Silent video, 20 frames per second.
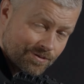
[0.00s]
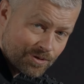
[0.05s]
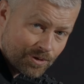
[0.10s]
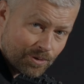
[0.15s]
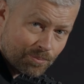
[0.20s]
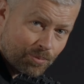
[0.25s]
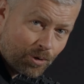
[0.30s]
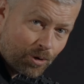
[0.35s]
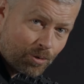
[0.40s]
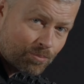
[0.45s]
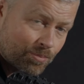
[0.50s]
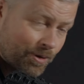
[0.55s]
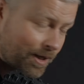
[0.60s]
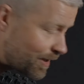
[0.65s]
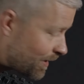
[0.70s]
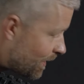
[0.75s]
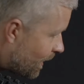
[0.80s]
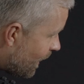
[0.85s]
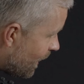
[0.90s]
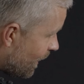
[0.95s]
to the bottom
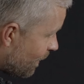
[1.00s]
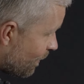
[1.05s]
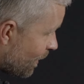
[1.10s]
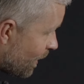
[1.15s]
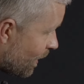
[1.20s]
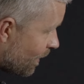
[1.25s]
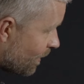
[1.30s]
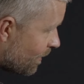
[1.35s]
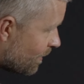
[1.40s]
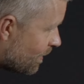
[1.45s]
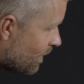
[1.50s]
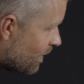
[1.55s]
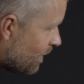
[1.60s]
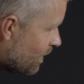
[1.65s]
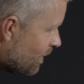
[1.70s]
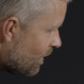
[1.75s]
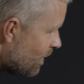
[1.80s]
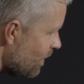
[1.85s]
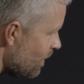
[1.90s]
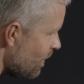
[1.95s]
bracket area,
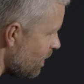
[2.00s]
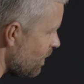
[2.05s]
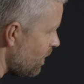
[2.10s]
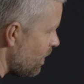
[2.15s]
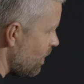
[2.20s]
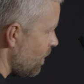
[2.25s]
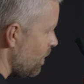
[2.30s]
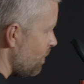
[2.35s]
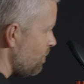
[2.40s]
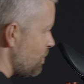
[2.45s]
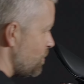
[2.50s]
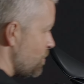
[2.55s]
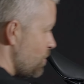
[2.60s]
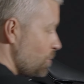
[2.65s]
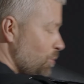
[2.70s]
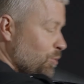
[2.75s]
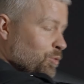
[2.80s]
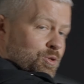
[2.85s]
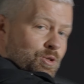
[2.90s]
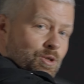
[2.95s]
up
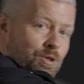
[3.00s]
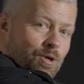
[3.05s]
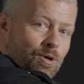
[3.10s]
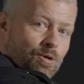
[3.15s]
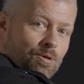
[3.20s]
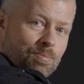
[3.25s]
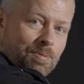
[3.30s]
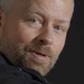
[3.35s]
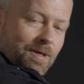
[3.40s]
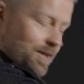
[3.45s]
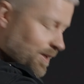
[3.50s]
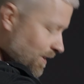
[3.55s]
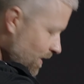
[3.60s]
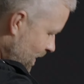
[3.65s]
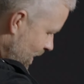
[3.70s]
towards your cockpit,